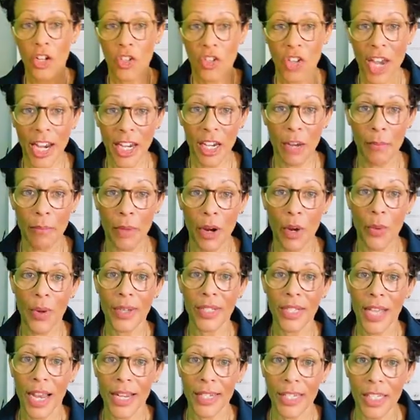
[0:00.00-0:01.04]
check your
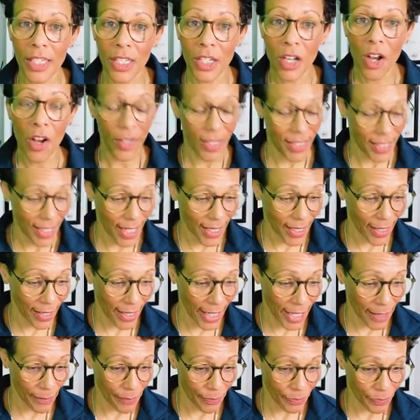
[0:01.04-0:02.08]
mirrors and start
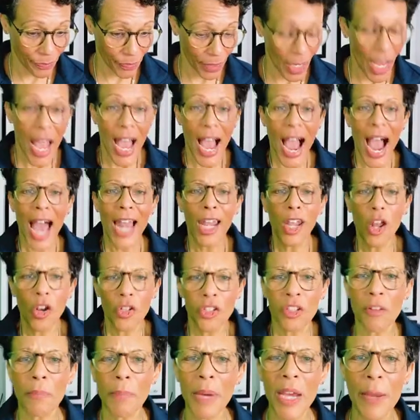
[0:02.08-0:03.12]
signalling. A lot
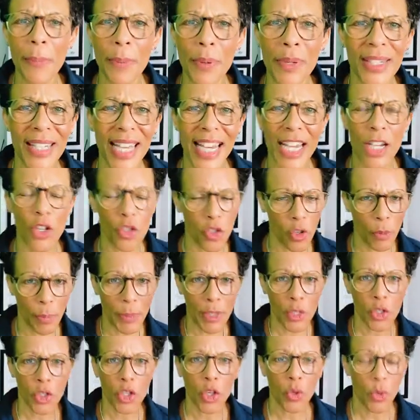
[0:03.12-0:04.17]
of people say it should be
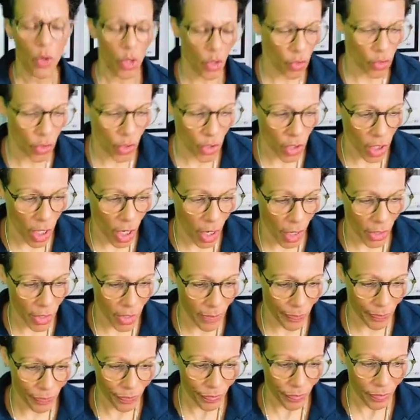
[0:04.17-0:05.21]
200 yards.
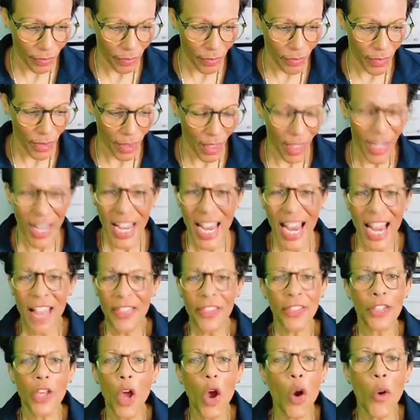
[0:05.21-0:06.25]

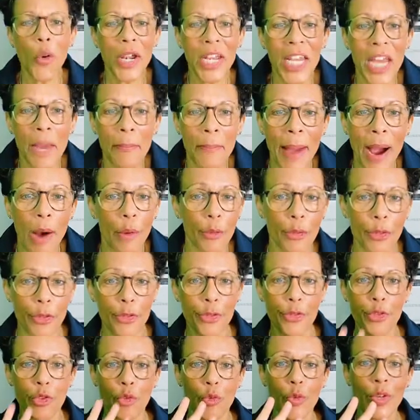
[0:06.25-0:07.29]
There's only about
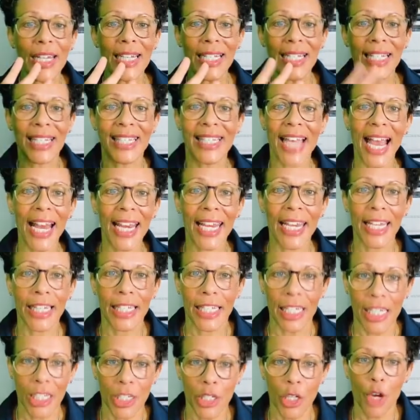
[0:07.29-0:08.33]
3
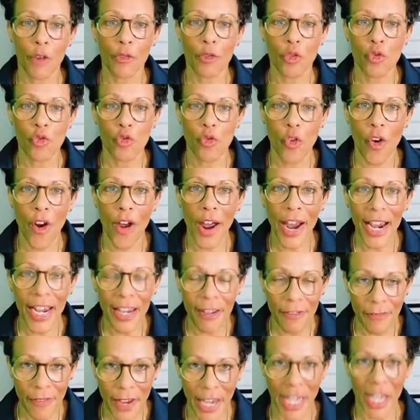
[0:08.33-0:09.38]
seconds of
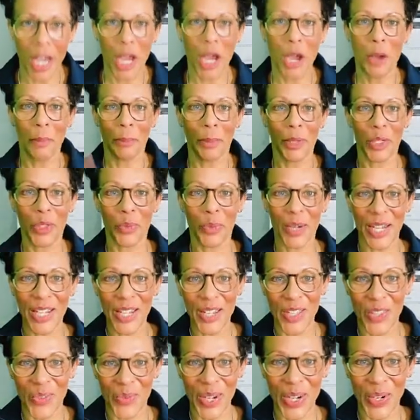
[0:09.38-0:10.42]
driving between
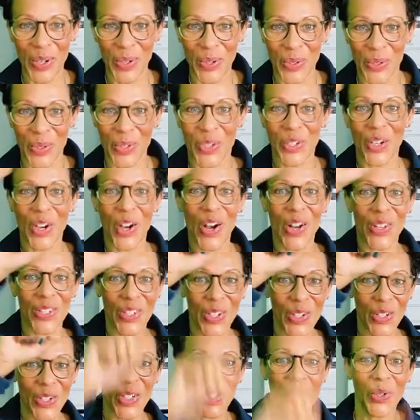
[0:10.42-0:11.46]
300 yards
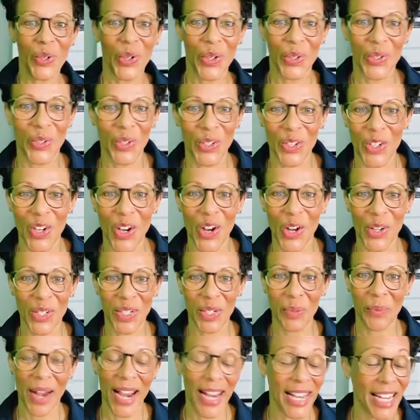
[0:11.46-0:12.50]
and 200 yards
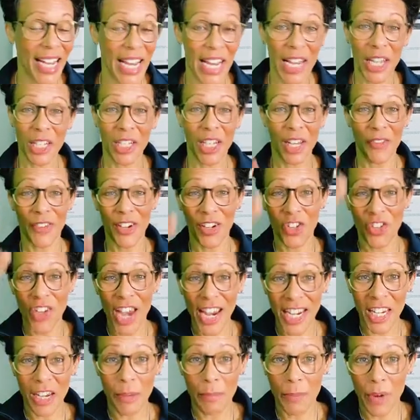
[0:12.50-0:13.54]
away. So if you
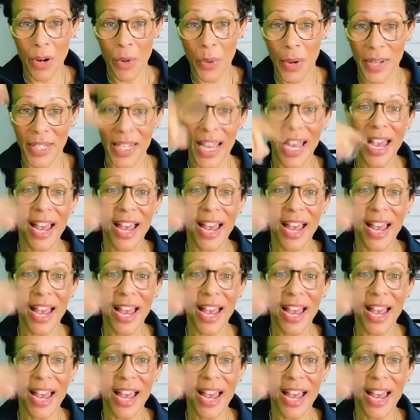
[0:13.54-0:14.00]
check your mirrors